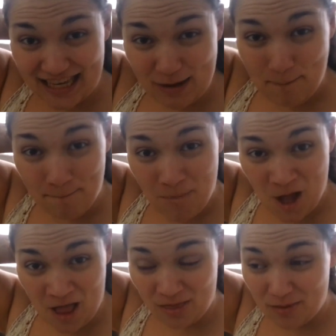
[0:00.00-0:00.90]
like a
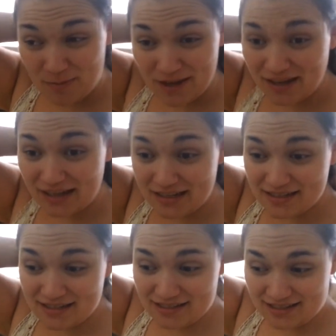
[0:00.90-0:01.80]
month
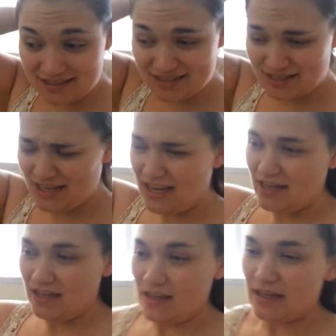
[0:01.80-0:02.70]
because it's
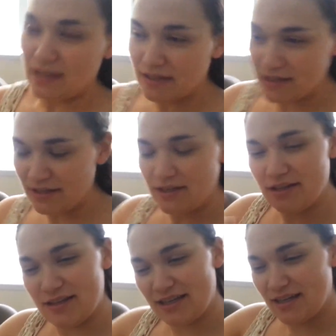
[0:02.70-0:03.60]

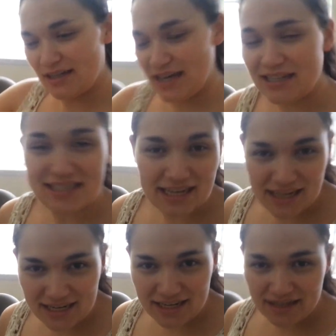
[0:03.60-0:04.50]
the
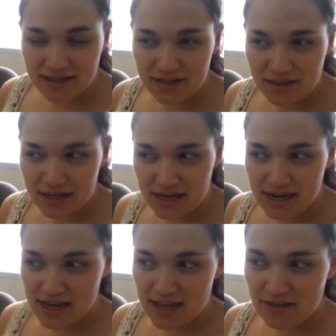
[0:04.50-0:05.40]
anxiety that I
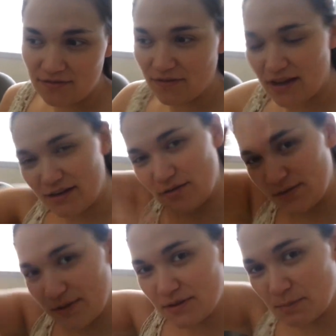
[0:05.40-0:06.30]
have kind of
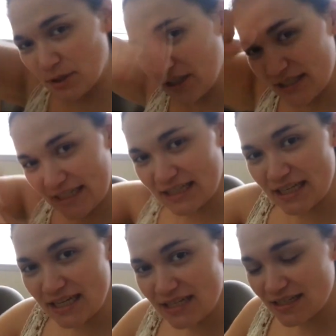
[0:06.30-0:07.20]
goes in spurts like
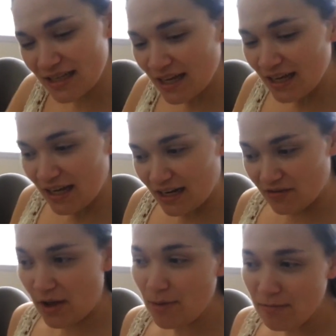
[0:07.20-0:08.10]
this. And
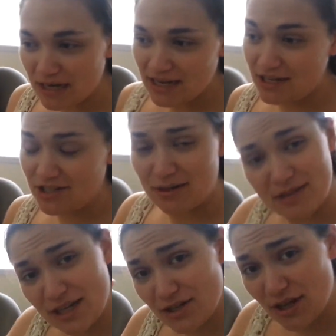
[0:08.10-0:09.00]
I've got my medication. I
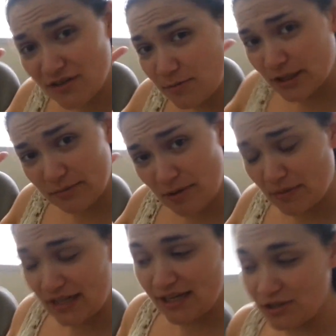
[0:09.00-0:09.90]
was actually off to pick up my
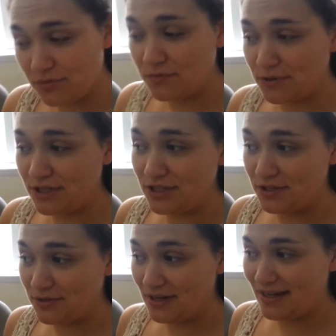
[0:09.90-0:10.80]
medication for it
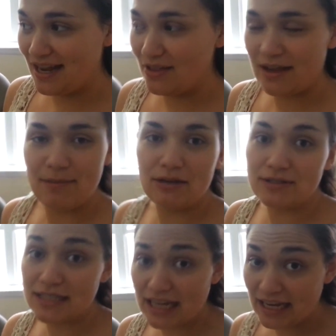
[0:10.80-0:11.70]
too. And now that I'm
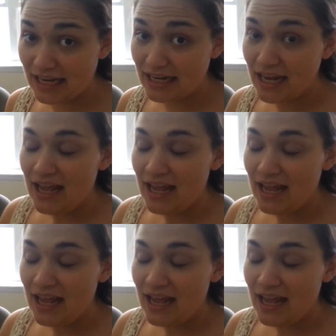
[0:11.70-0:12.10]
outside,